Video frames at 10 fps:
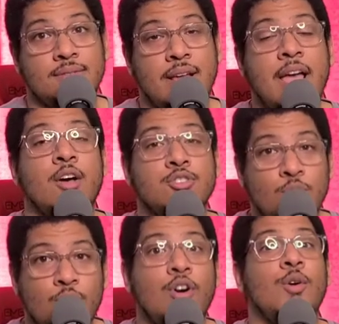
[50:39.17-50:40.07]
El
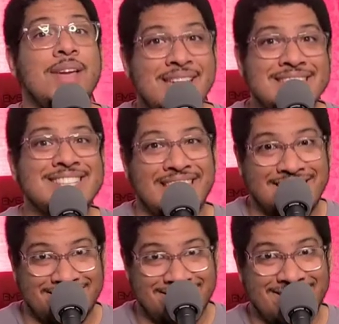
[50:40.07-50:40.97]
Toro is
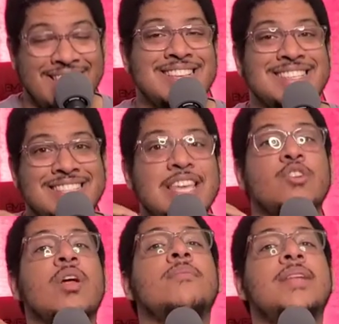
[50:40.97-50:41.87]
it. Is the
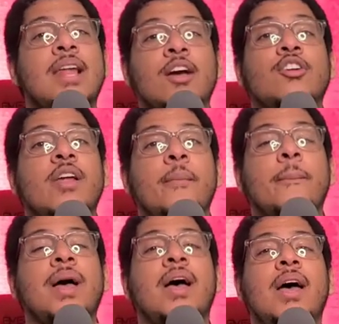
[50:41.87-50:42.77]
creme de la creme.
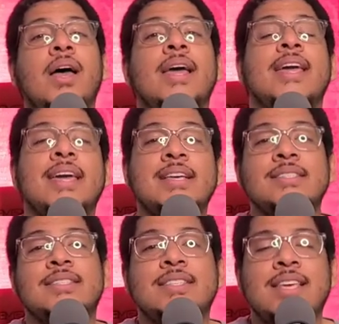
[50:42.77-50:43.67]

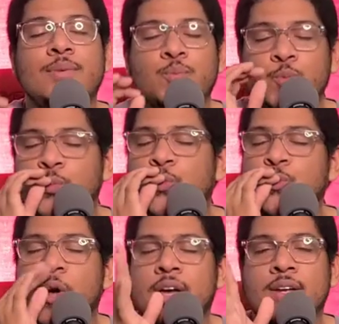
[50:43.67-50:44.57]
Is the
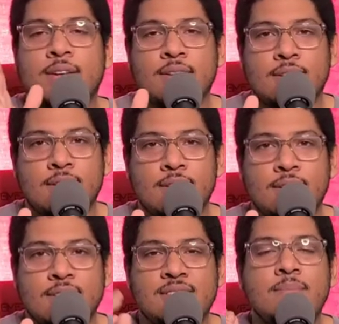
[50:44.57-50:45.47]

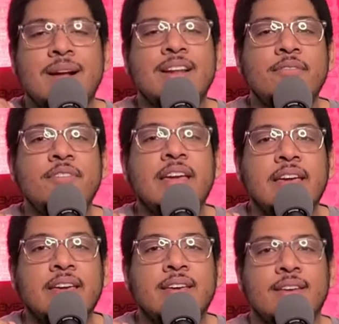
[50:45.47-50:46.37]
c'est magnifique
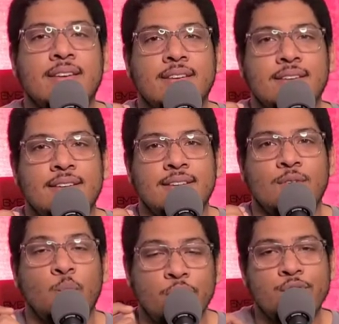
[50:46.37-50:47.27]

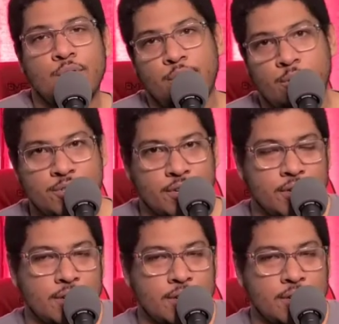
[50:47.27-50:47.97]
wooden roller coaster.